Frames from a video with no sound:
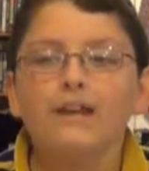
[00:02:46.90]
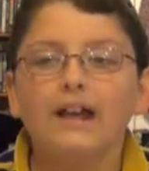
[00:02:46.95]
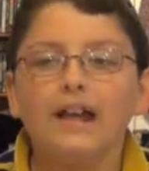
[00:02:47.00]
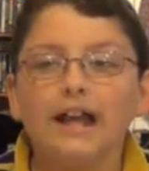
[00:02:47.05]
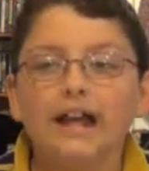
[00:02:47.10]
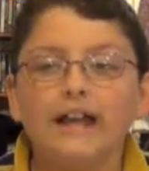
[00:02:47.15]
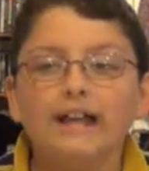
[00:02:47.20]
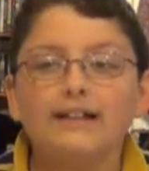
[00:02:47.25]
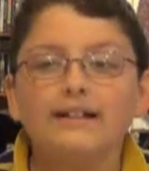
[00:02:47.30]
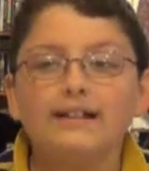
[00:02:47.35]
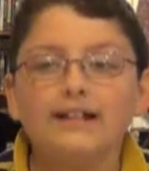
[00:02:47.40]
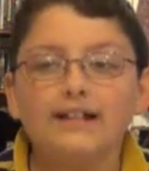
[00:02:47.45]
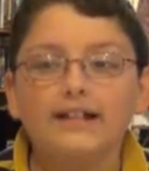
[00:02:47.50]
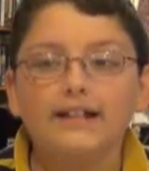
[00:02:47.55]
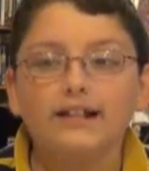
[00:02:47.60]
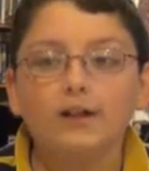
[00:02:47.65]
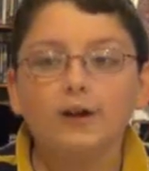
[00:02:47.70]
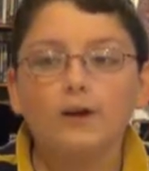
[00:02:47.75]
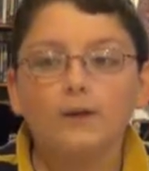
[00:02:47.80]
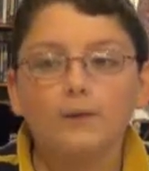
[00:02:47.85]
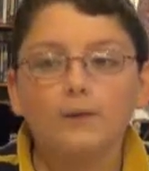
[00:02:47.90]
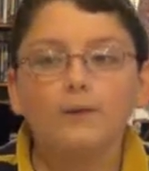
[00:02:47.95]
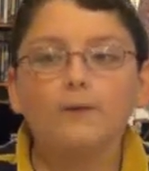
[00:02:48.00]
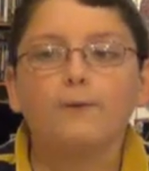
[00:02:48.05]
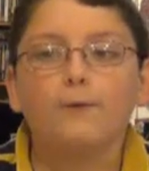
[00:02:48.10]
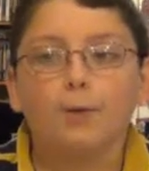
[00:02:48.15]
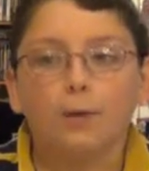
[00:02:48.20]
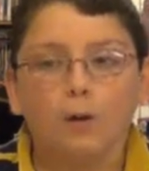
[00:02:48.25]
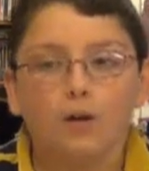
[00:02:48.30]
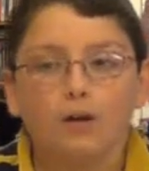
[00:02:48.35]
18 over
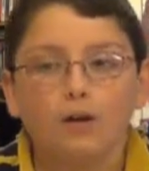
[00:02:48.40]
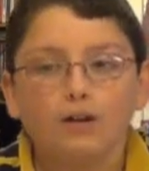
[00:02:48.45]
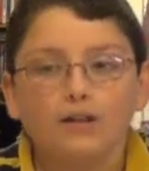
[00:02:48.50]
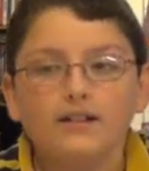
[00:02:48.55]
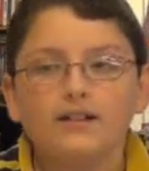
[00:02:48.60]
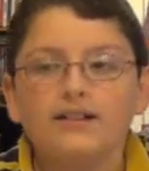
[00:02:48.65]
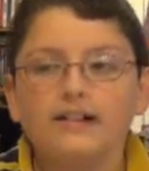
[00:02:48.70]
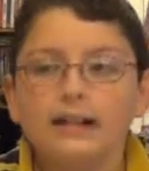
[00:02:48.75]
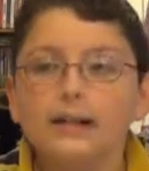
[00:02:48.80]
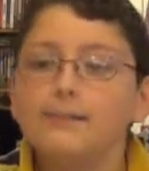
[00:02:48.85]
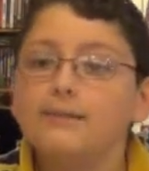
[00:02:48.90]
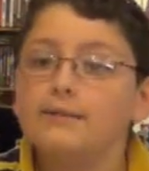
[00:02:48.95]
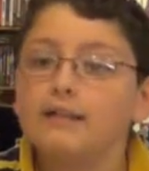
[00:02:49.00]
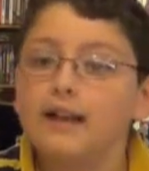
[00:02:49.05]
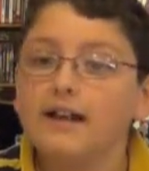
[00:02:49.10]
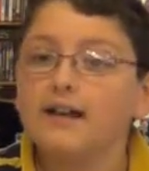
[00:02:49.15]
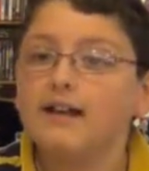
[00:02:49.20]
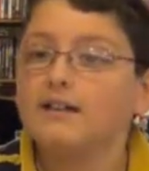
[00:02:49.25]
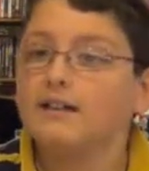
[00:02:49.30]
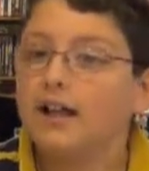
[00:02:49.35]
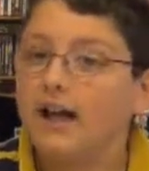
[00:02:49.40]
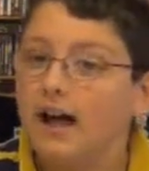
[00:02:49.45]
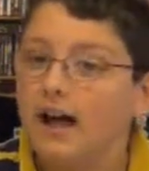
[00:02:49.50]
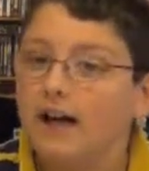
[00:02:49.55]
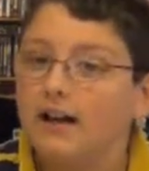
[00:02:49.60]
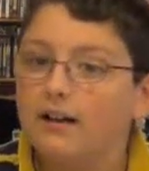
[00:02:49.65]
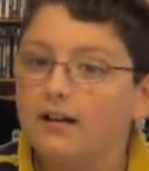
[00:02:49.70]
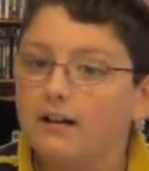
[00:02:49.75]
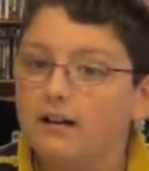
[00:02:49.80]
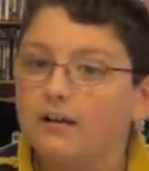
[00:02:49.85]
4 seems like a
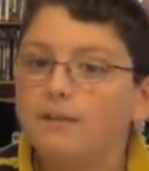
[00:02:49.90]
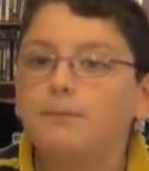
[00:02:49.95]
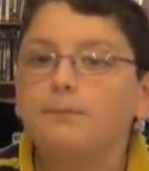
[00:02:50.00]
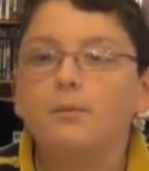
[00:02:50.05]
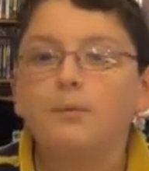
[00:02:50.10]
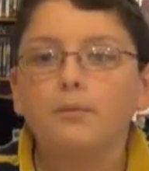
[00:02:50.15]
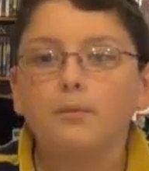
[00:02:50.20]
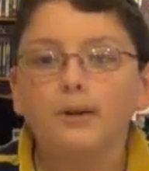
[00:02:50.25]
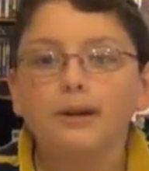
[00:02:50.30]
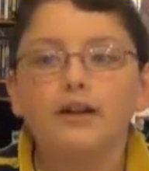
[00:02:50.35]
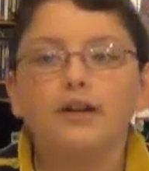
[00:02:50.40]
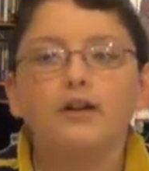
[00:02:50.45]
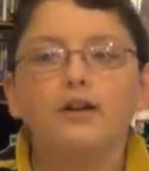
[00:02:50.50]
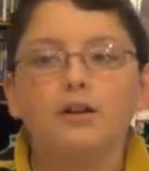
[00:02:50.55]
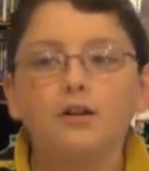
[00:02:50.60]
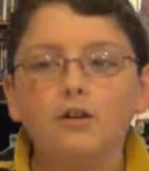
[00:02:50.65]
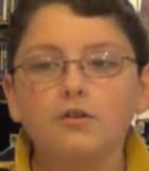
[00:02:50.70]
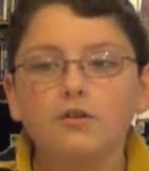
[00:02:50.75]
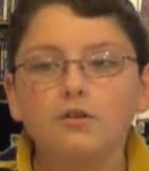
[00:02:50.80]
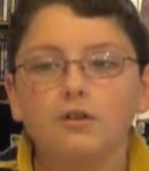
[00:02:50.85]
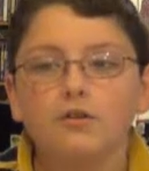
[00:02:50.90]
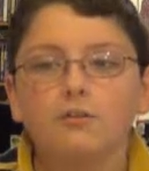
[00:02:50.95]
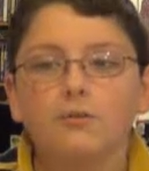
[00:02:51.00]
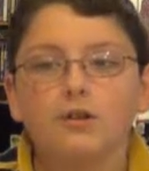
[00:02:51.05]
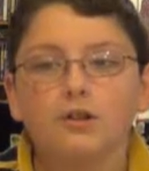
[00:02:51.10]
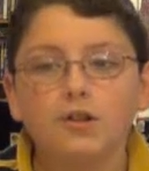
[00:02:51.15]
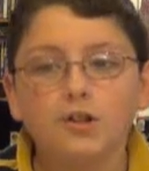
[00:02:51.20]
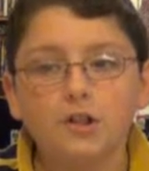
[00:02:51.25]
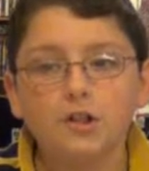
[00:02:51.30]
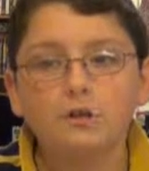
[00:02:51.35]
lot, but we can also
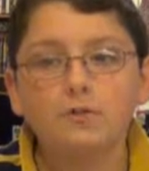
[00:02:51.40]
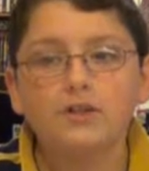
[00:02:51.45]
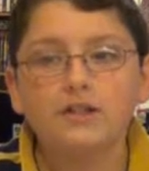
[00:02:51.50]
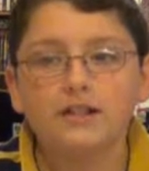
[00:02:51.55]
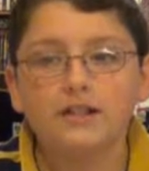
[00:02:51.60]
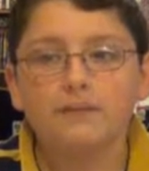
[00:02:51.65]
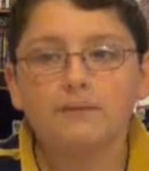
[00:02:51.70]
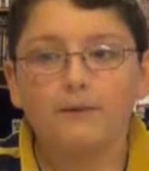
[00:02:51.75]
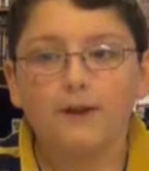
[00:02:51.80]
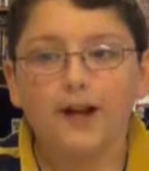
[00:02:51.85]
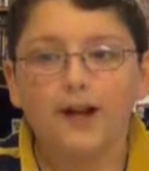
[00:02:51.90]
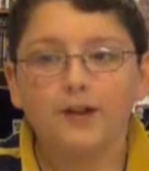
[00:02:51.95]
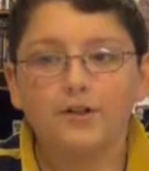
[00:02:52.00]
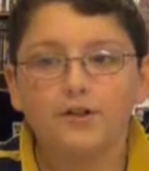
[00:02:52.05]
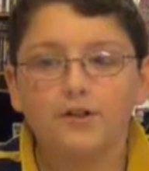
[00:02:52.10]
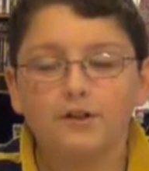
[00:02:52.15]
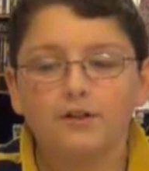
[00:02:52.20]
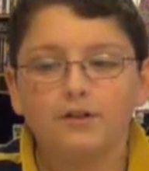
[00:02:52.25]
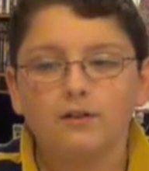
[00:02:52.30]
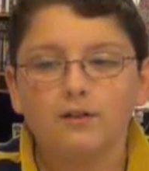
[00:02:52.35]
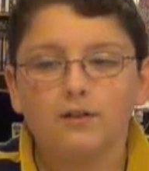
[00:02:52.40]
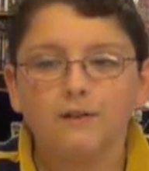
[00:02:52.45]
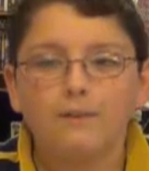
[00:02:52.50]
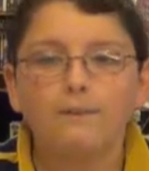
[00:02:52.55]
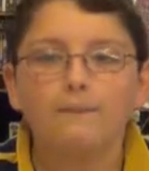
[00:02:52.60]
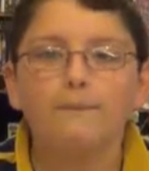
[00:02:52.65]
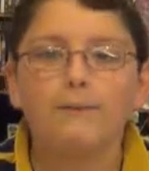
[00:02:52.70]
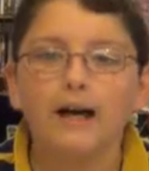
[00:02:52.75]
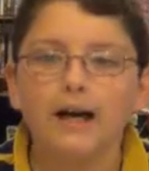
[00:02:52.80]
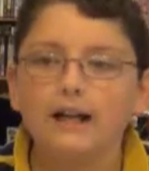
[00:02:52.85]
reduce this fraction
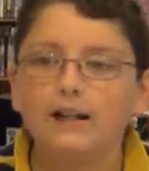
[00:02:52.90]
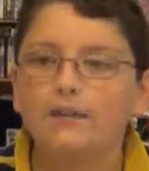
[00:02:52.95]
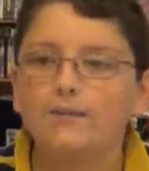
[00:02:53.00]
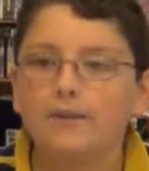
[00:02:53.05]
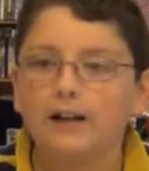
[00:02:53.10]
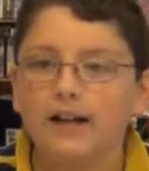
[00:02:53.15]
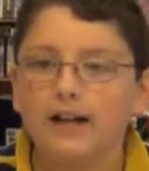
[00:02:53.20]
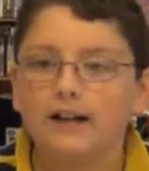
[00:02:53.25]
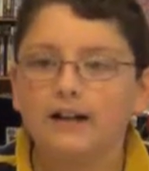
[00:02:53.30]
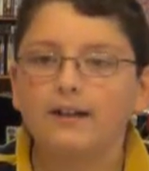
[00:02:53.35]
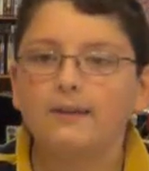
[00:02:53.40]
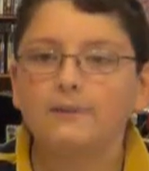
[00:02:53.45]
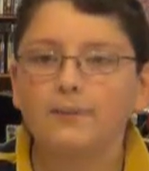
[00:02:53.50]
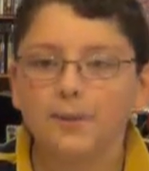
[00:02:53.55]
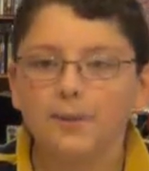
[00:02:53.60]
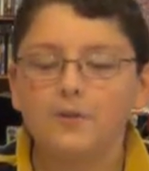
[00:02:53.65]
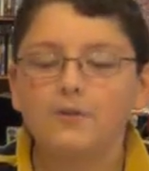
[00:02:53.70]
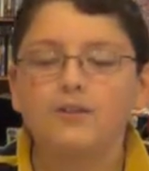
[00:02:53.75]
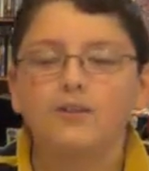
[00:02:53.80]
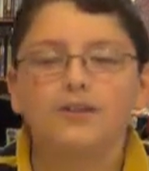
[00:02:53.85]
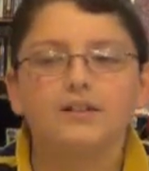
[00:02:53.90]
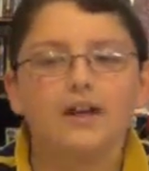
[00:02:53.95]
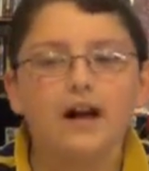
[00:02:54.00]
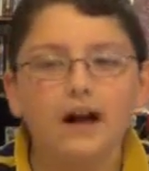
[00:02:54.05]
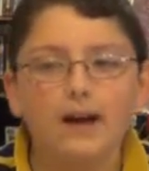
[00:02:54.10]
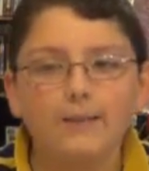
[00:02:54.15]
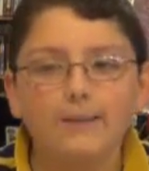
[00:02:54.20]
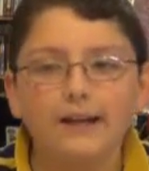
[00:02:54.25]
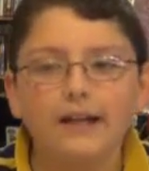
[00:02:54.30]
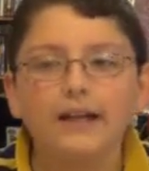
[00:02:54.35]
by dividing both the
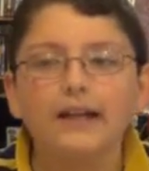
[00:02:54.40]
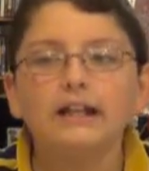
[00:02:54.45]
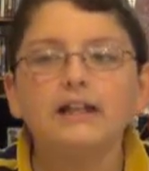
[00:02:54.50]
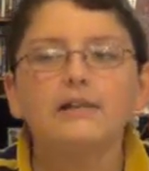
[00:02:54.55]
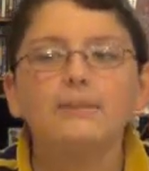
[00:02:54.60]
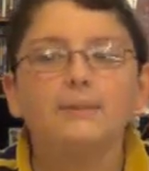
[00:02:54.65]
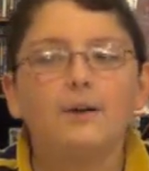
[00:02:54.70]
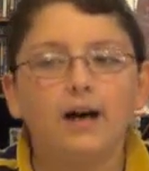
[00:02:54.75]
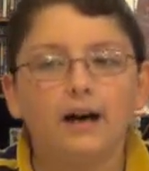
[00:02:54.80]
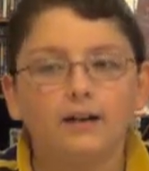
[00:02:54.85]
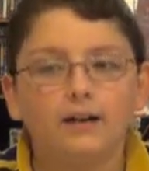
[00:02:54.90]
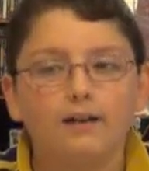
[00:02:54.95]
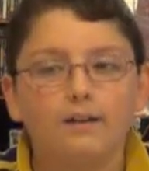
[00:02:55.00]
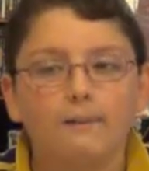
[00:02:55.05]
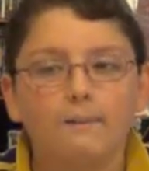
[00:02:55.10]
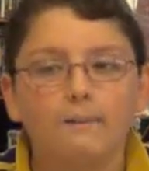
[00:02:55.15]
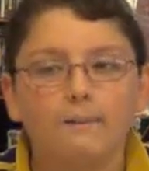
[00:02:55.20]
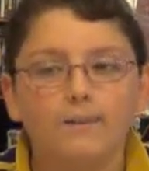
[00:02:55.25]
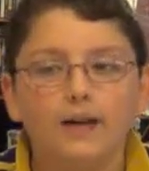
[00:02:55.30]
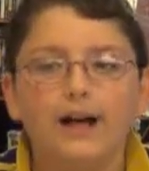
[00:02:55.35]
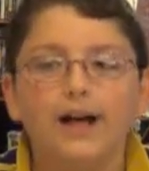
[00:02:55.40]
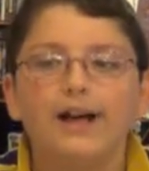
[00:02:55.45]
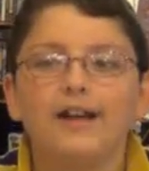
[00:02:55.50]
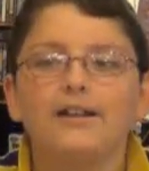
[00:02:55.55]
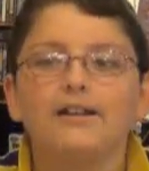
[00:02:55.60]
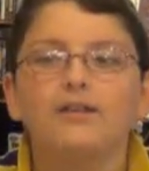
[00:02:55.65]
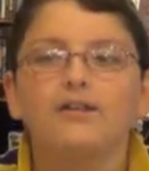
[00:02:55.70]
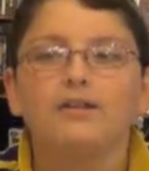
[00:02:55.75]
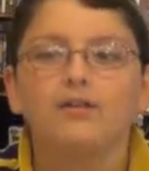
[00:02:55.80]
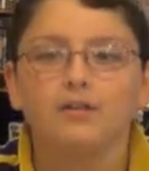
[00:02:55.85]
top and bottom by
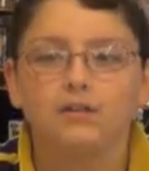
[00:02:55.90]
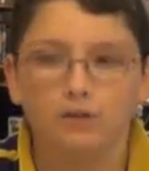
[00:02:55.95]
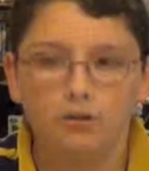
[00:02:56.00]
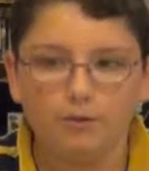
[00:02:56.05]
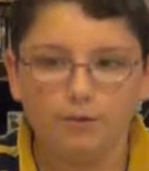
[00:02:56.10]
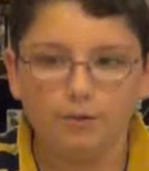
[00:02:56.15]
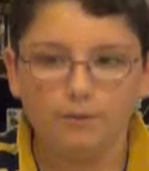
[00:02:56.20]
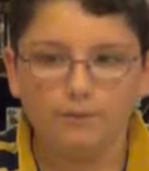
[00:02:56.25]
2.